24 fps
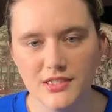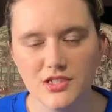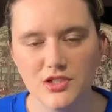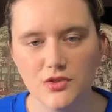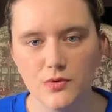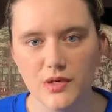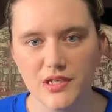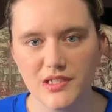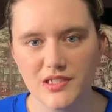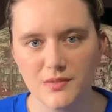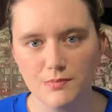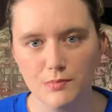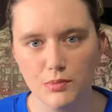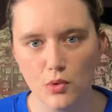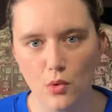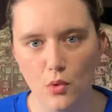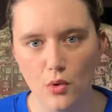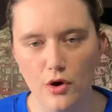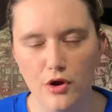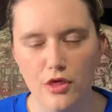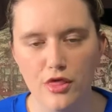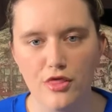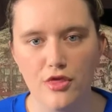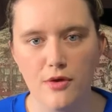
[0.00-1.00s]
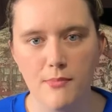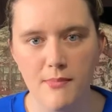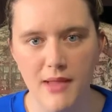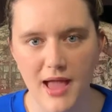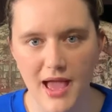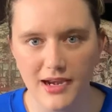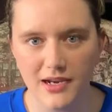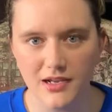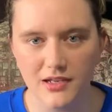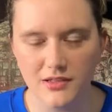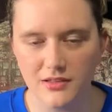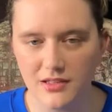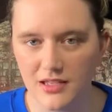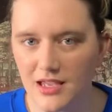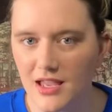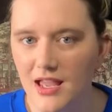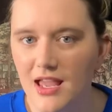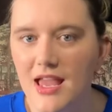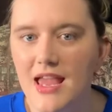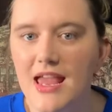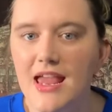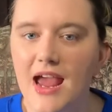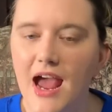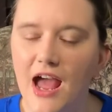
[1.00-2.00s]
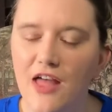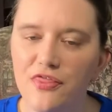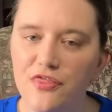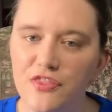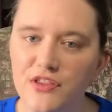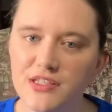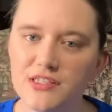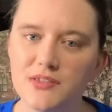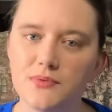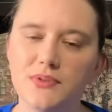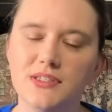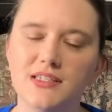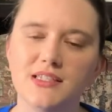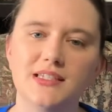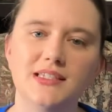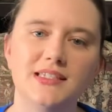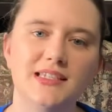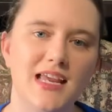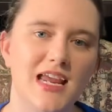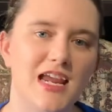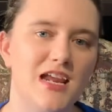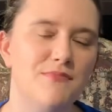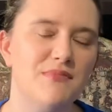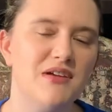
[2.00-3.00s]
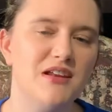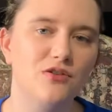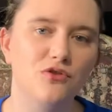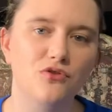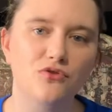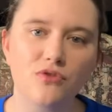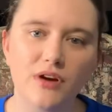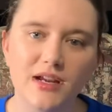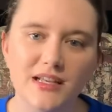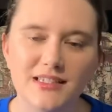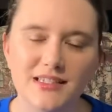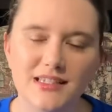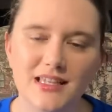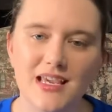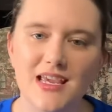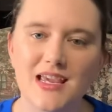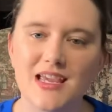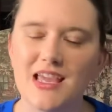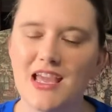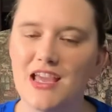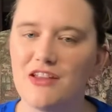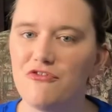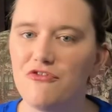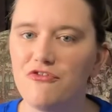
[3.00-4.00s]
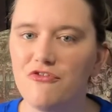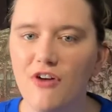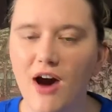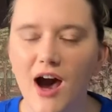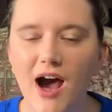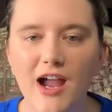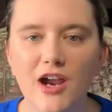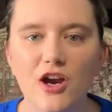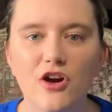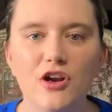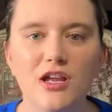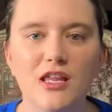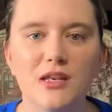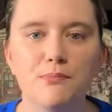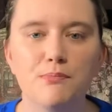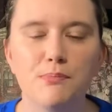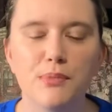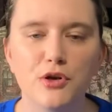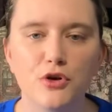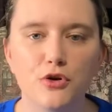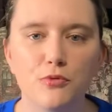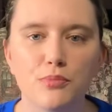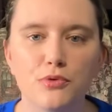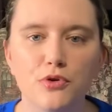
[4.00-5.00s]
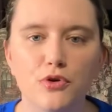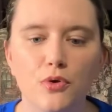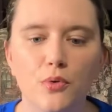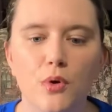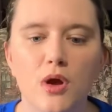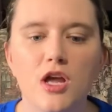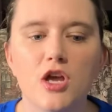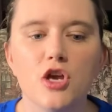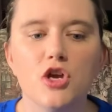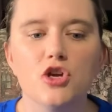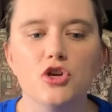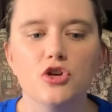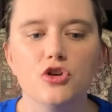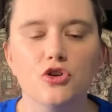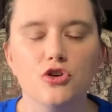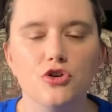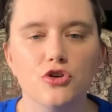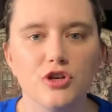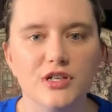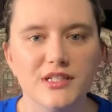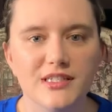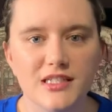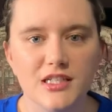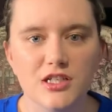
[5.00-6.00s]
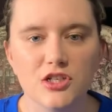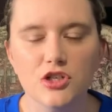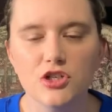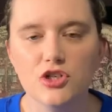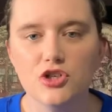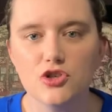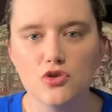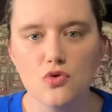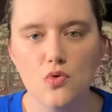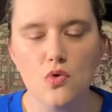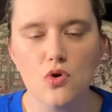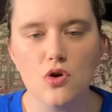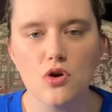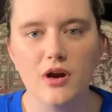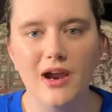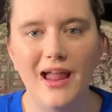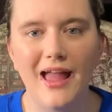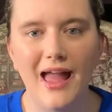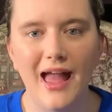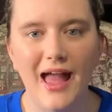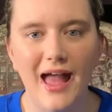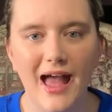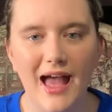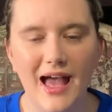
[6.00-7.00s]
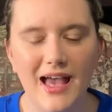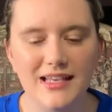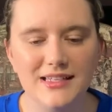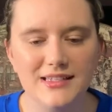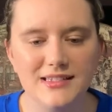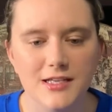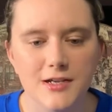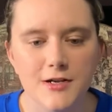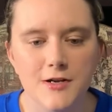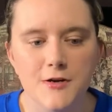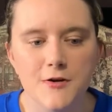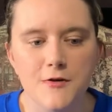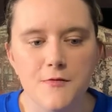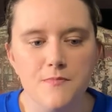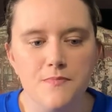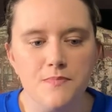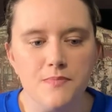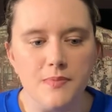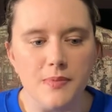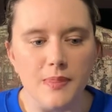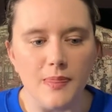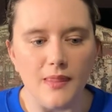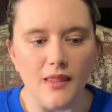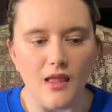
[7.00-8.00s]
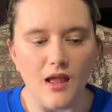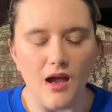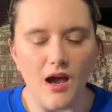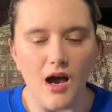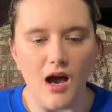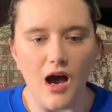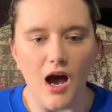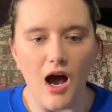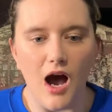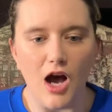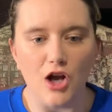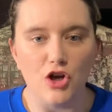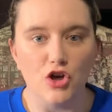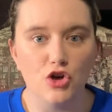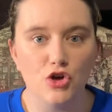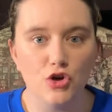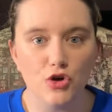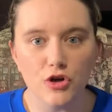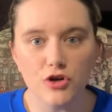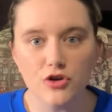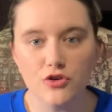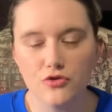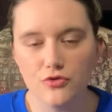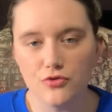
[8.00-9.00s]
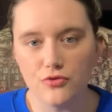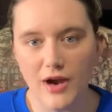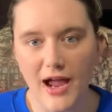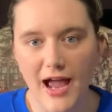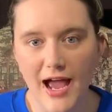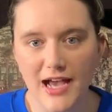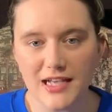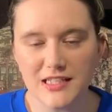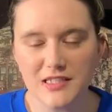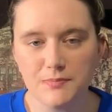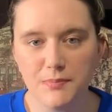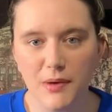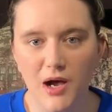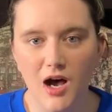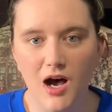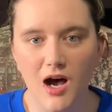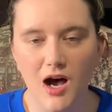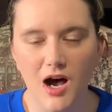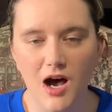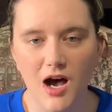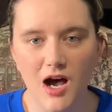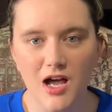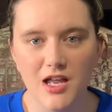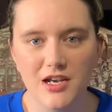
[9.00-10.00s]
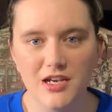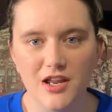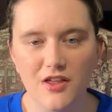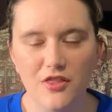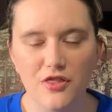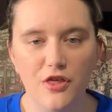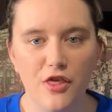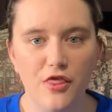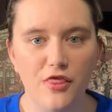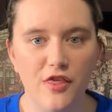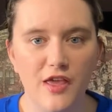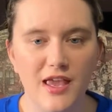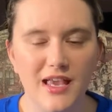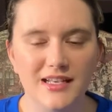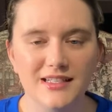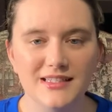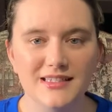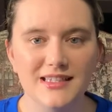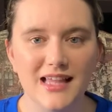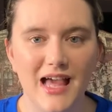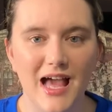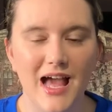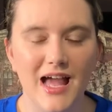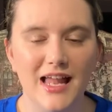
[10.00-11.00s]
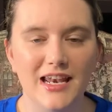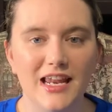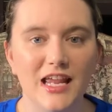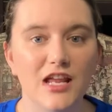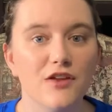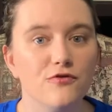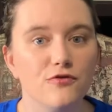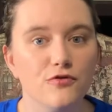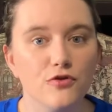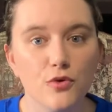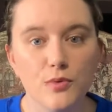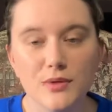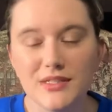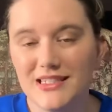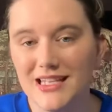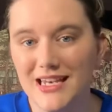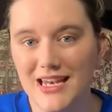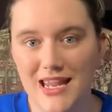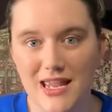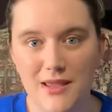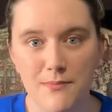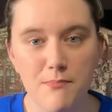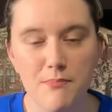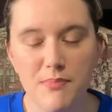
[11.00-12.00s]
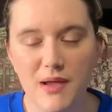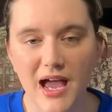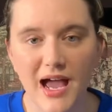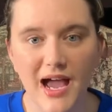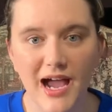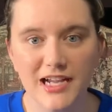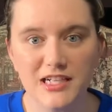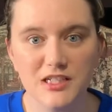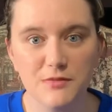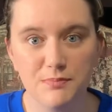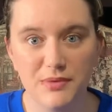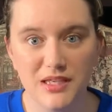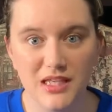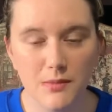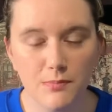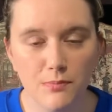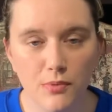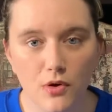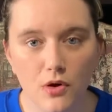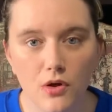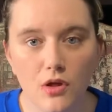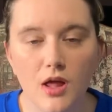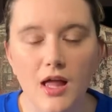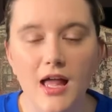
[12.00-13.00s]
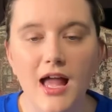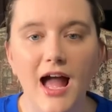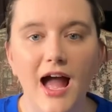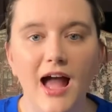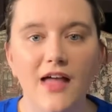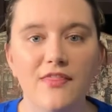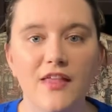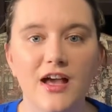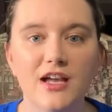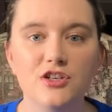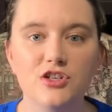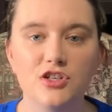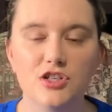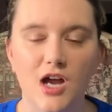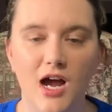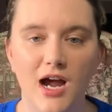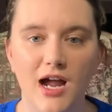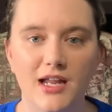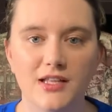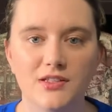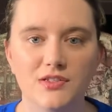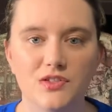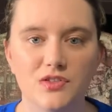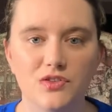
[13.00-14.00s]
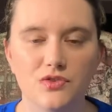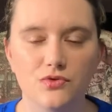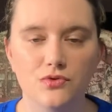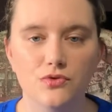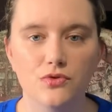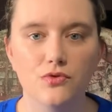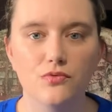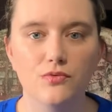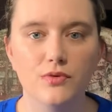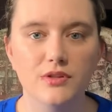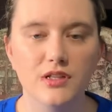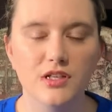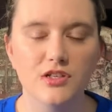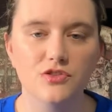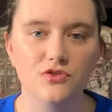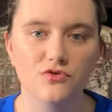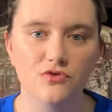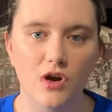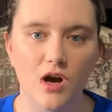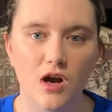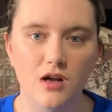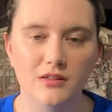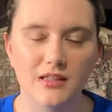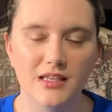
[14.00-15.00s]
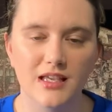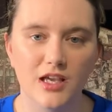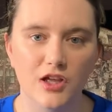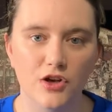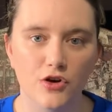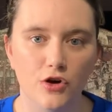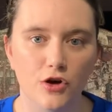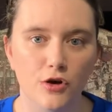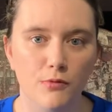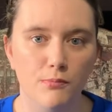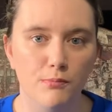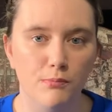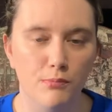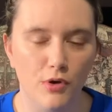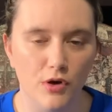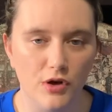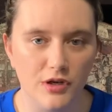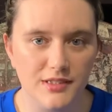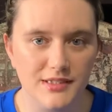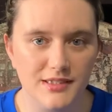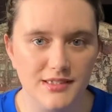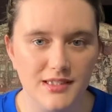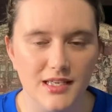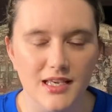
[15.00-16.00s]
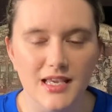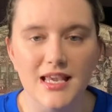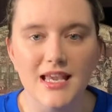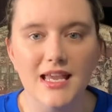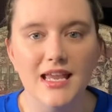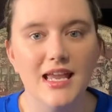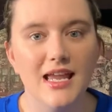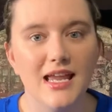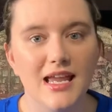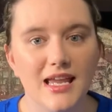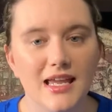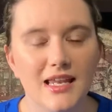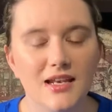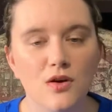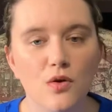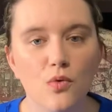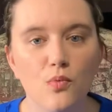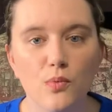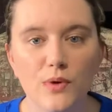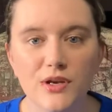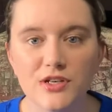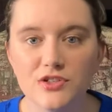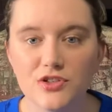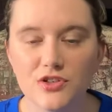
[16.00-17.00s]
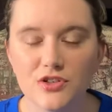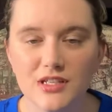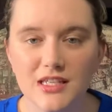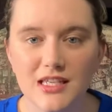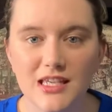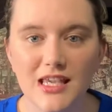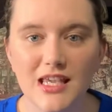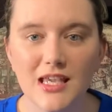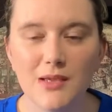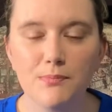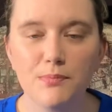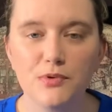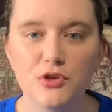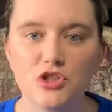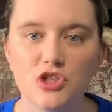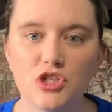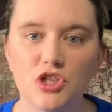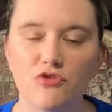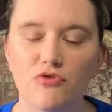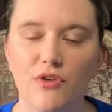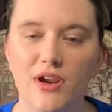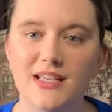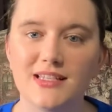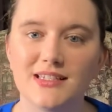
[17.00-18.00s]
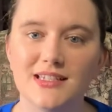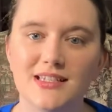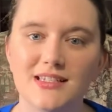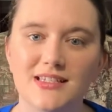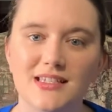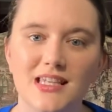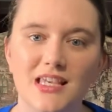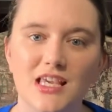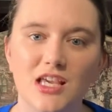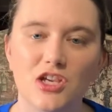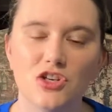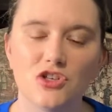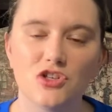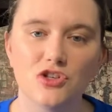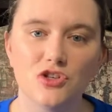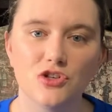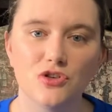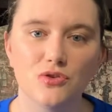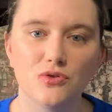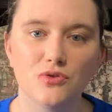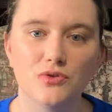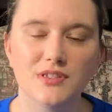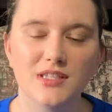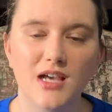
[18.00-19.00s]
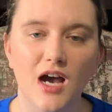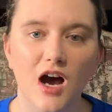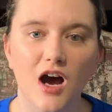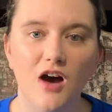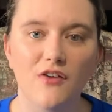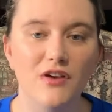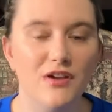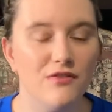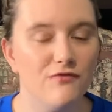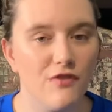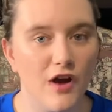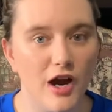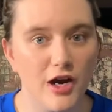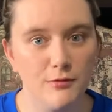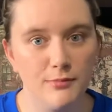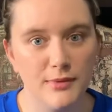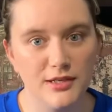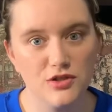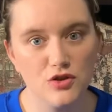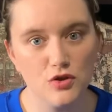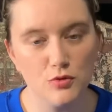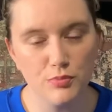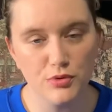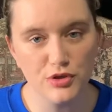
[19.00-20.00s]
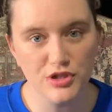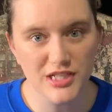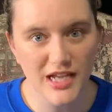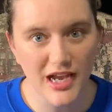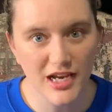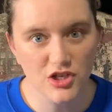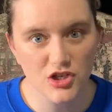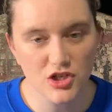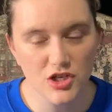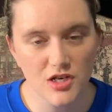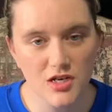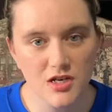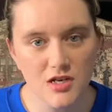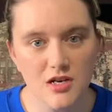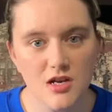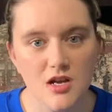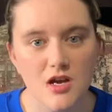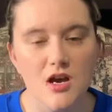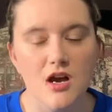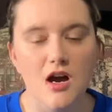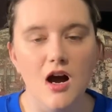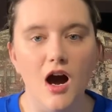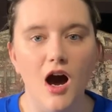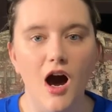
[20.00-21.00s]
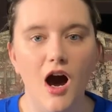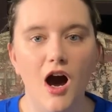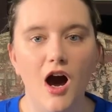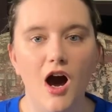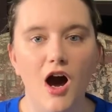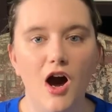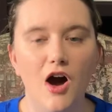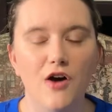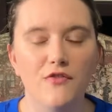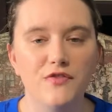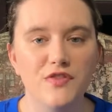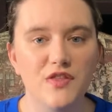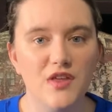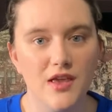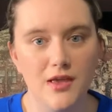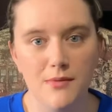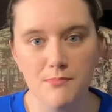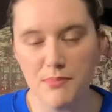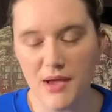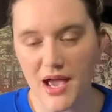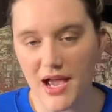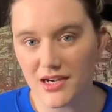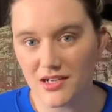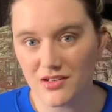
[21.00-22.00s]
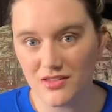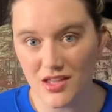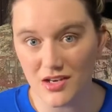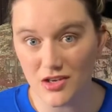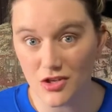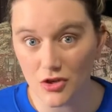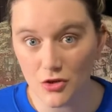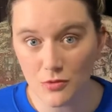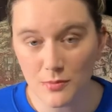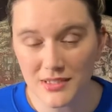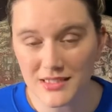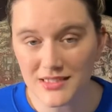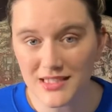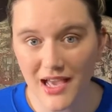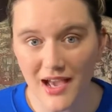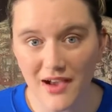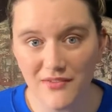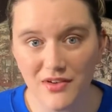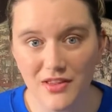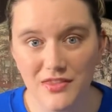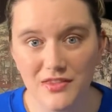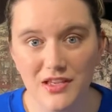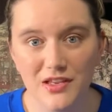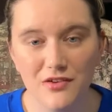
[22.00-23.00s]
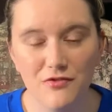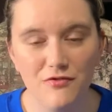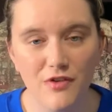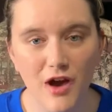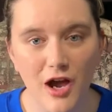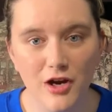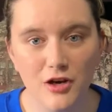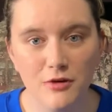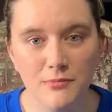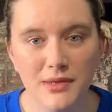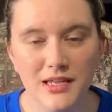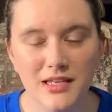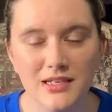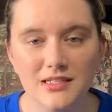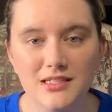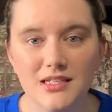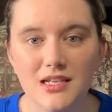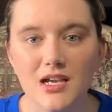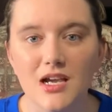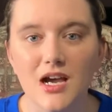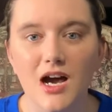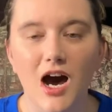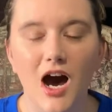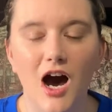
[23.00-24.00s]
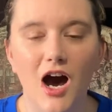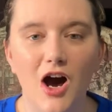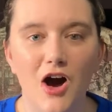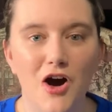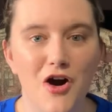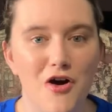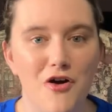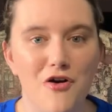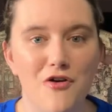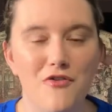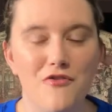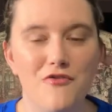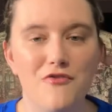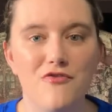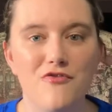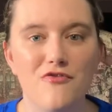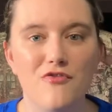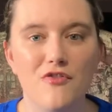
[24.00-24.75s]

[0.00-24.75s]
explore thematically. And this was the same in Graceling, in Fire, in Bitter Blue. Kristin Cashore has a good grasp on the things that influence and impact people, and that shines through really strongly in her books. In Winterkeep, she raises the issues of environmental protection, of the impact that humans have on the environment, of